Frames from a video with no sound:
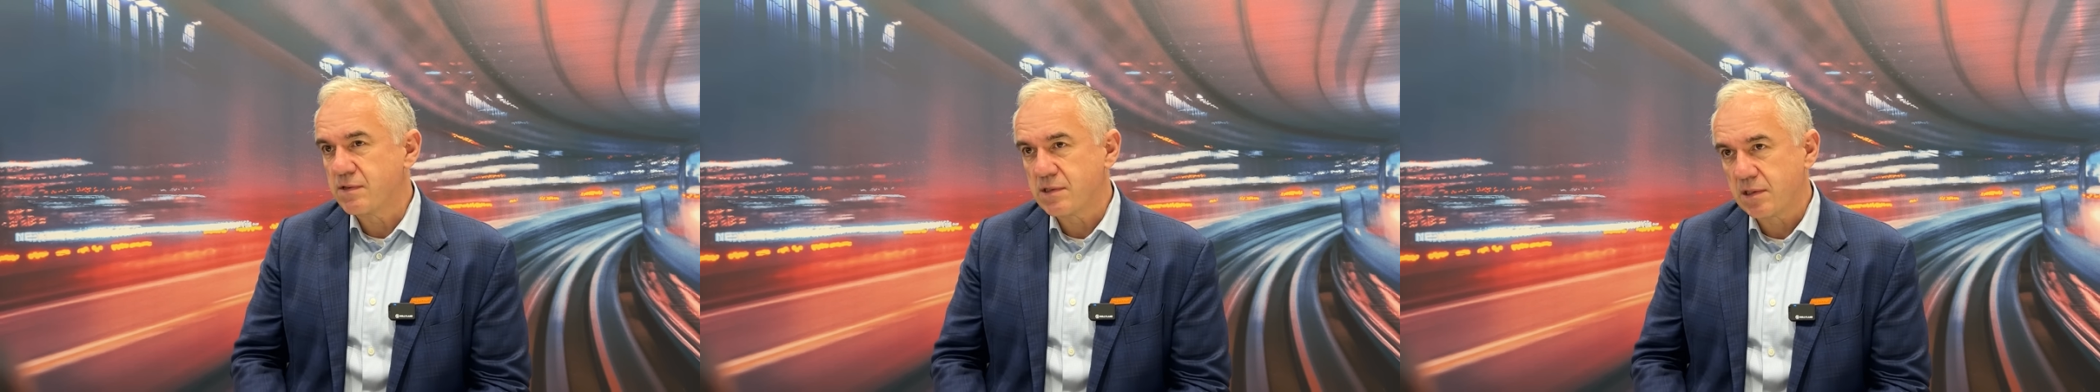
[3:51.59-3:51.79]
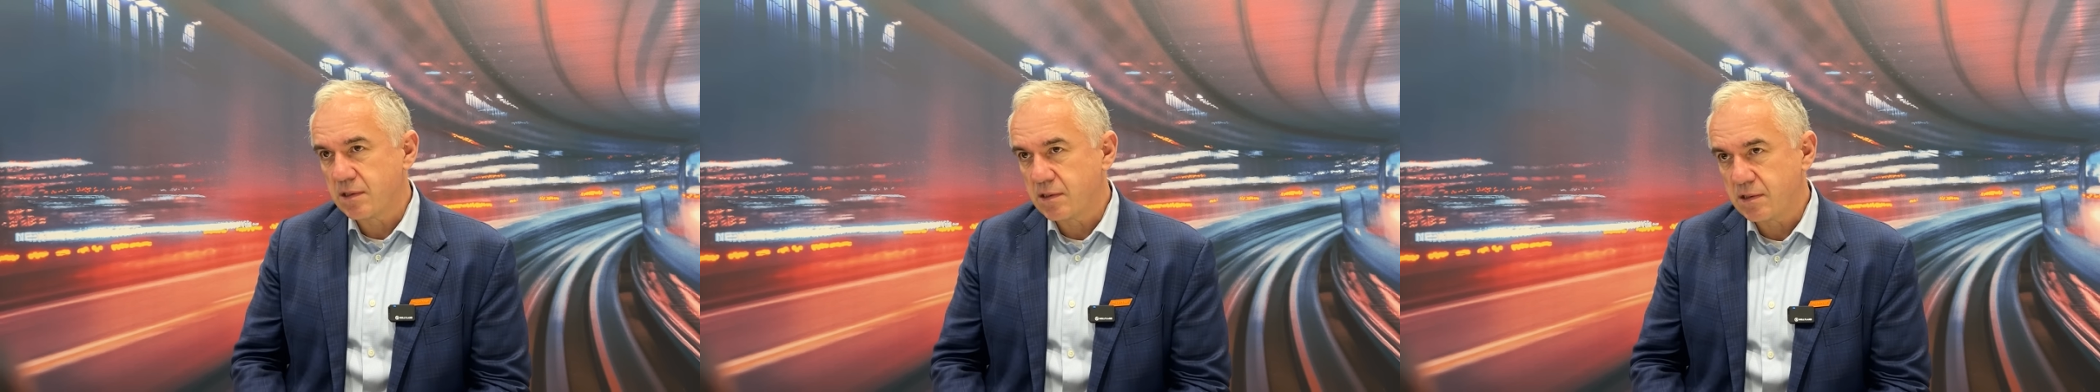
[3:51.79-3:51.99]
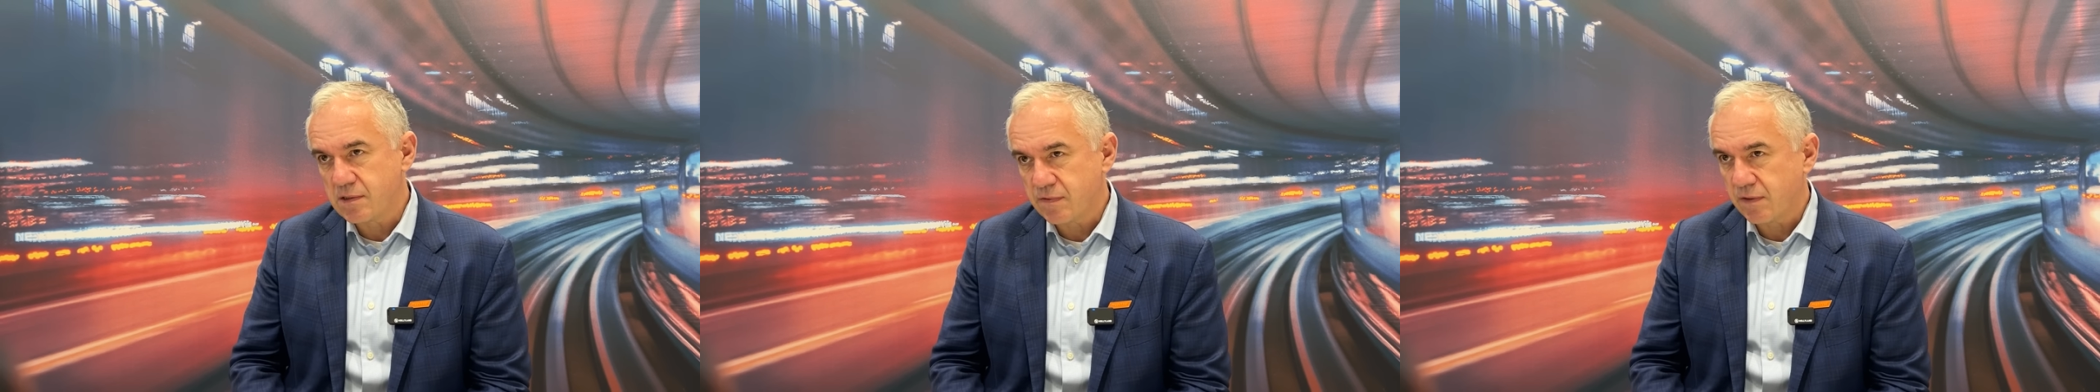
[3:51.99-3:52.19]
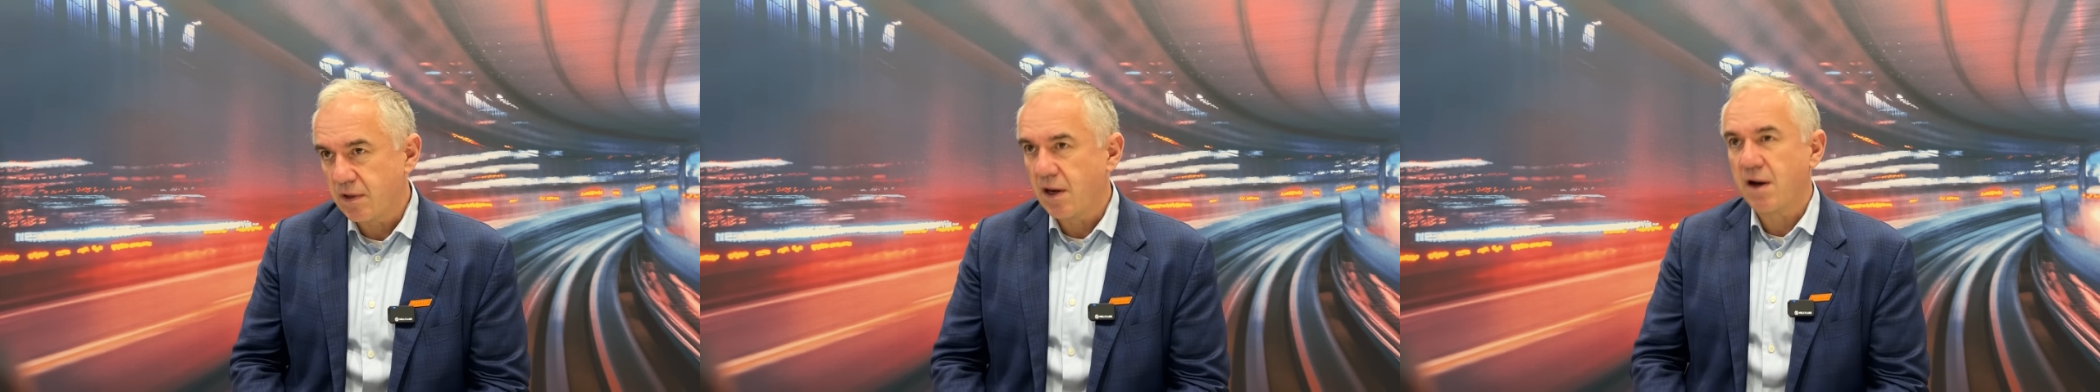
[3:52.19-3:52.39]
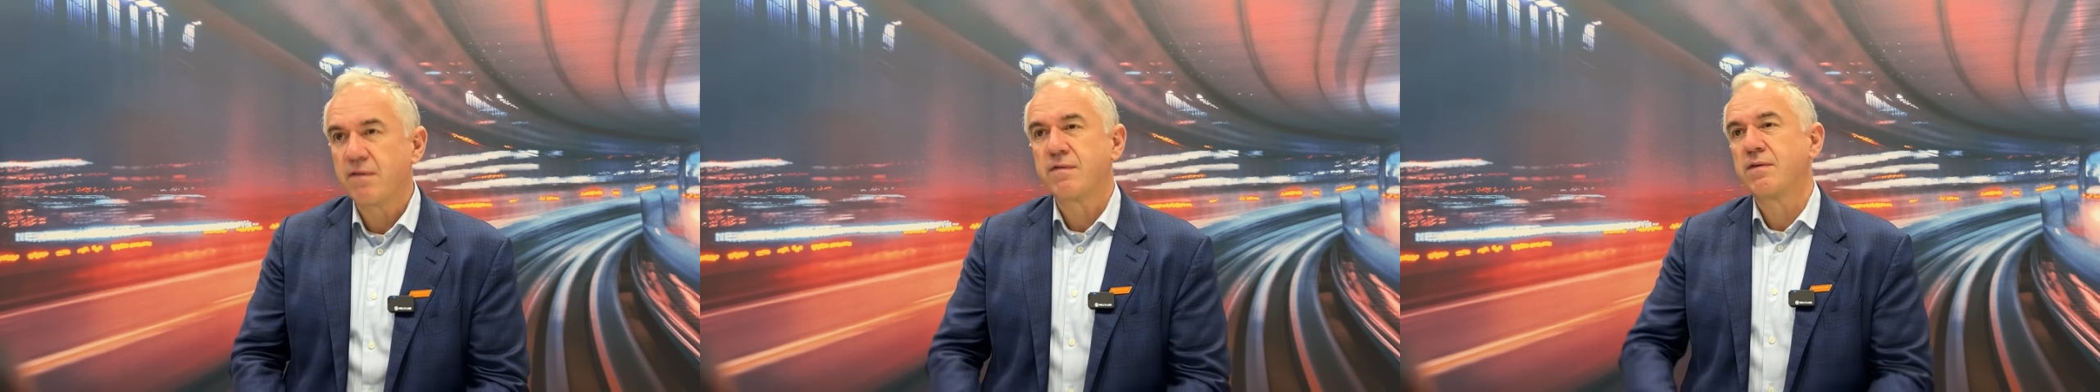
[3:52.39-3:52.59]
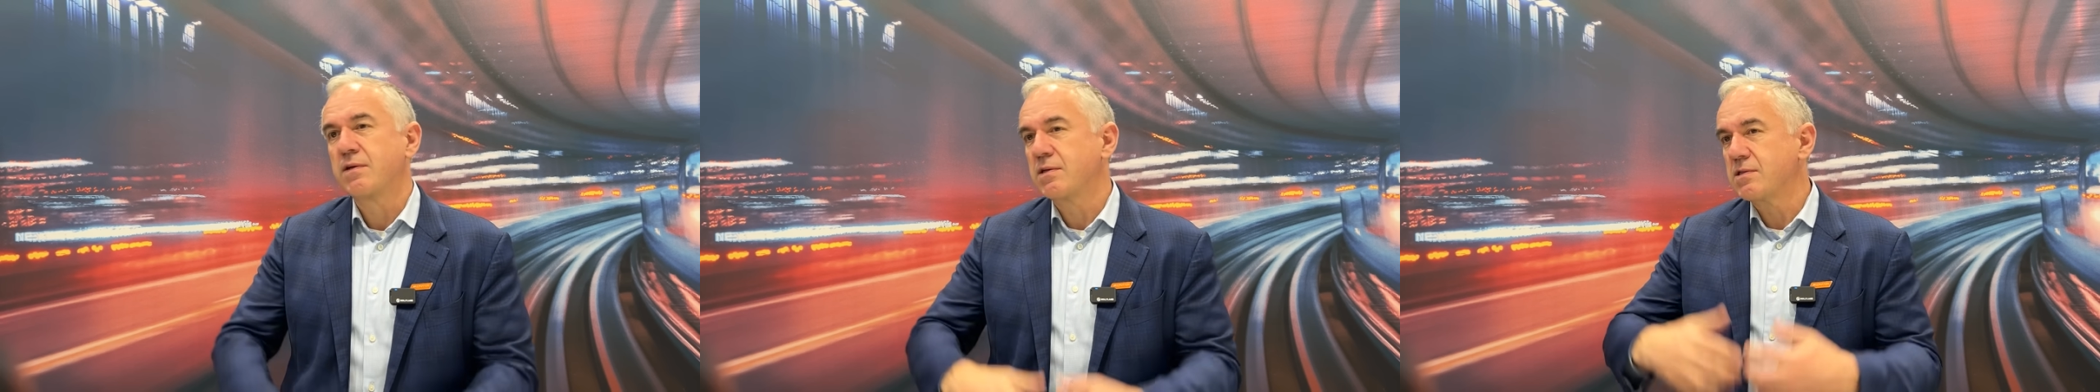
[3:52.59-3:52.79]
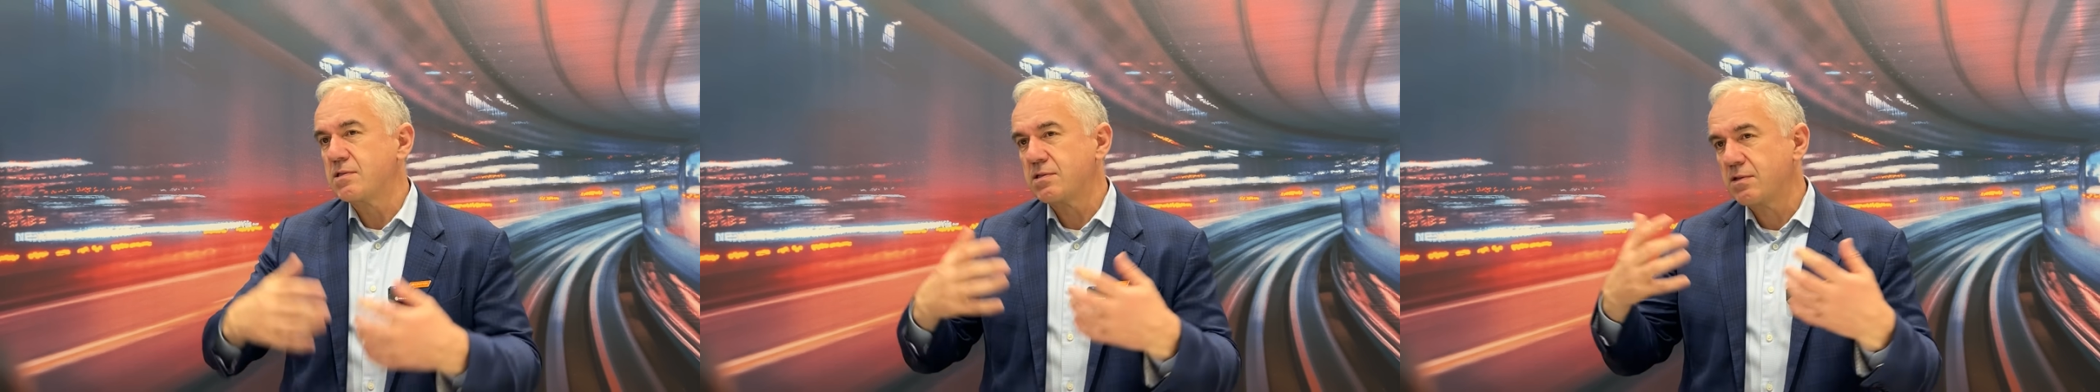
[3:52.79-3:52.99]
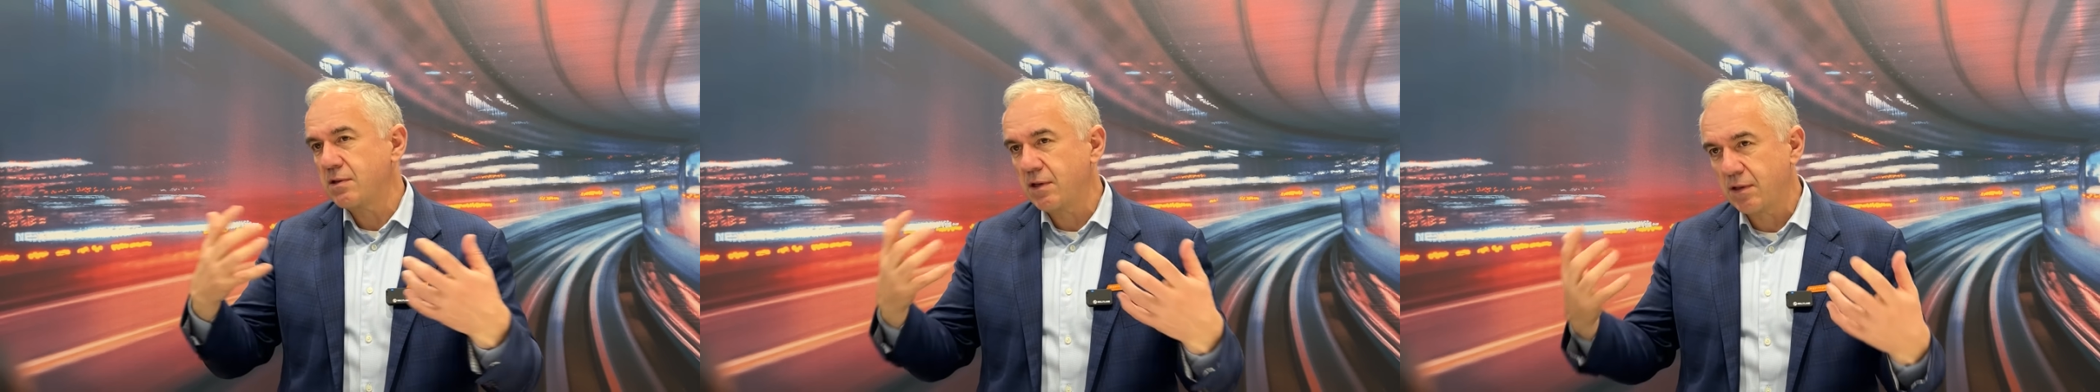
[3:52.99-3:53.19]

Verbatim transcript: facilities for office,